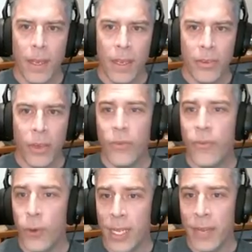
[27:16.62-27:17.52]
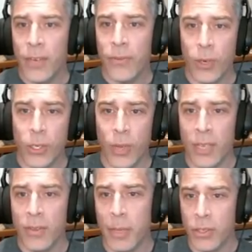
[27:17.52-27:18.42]
So 4.11 and
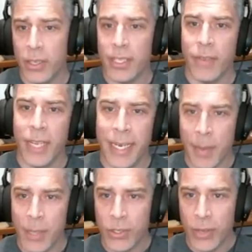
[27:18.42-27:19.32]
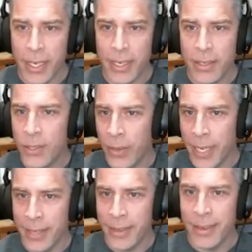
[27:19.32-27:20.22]
4.12, a bunch of the stuff that I demonstrated. So
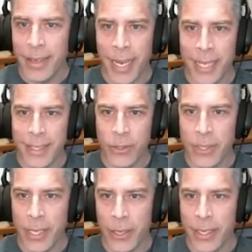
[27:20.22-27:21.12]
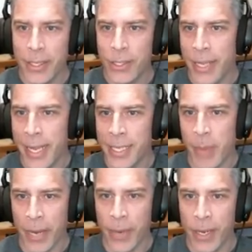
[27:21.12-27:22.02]
again, Ancestry's heritage, class,
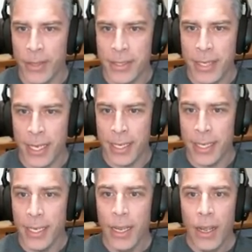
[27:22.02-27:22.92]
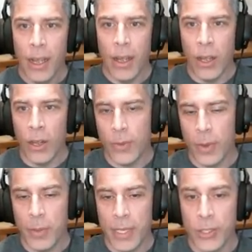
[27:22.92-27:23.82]
backgrounds, deity, all from
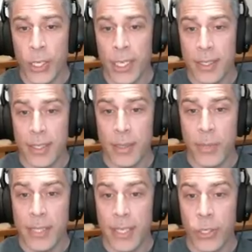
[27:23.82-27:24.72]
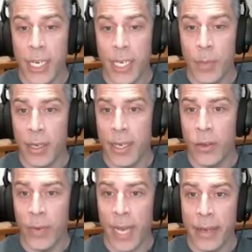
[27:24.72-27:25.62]
the PC sheet can be
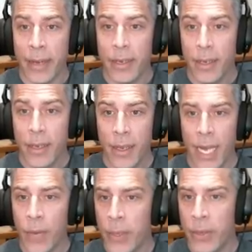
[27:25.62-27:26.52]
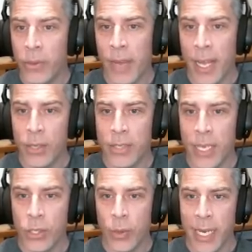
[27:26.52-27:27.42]
deleted and re-added. Reload values
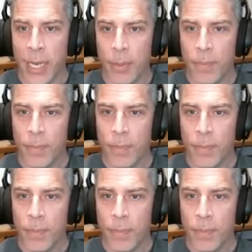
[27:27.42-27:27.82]
now showing up.